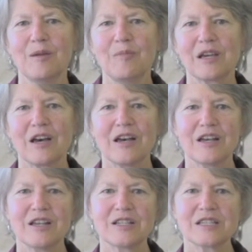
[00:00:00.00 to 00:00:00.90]

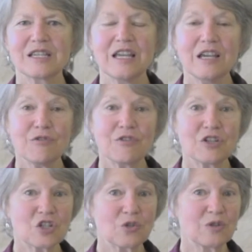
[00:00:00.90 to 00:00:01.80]
because if the
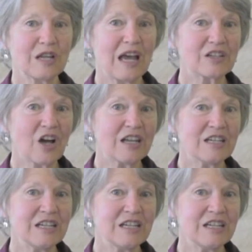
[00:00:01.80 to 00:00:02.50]
children had gotten